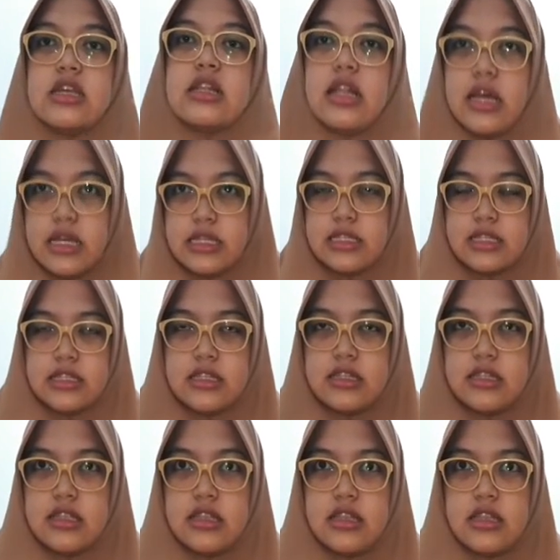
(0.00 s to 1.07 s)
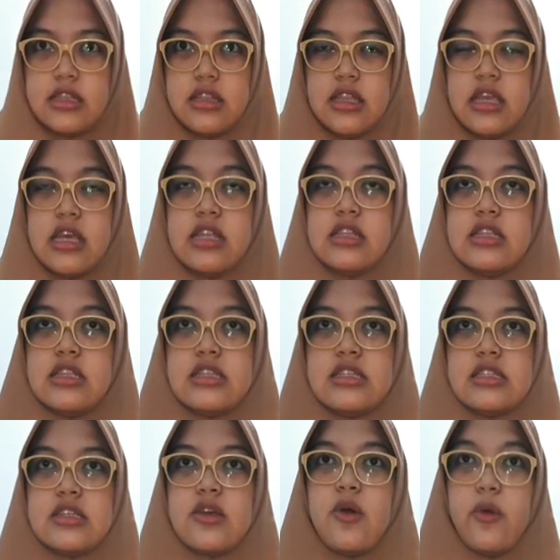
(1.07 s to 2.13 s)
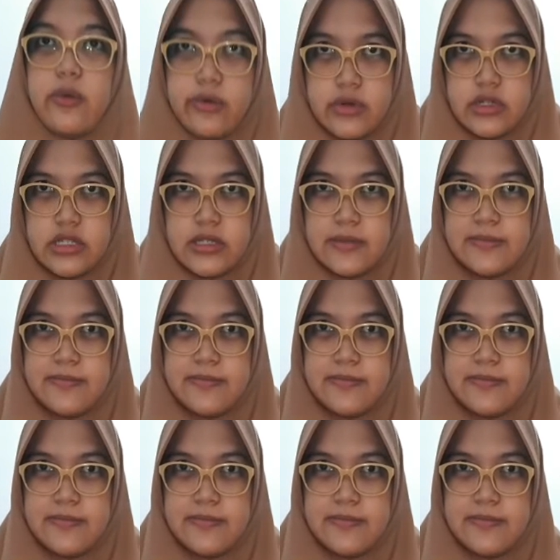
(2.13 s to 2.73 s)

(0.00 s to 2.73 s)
class, in this course.